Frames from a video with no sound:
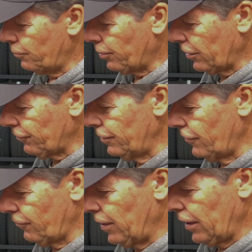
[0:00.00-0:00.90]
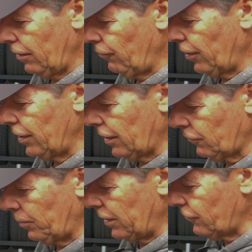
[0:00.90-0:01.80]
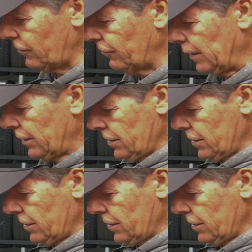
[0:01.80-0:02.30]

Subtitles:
Brake fluid has been very inexpensive.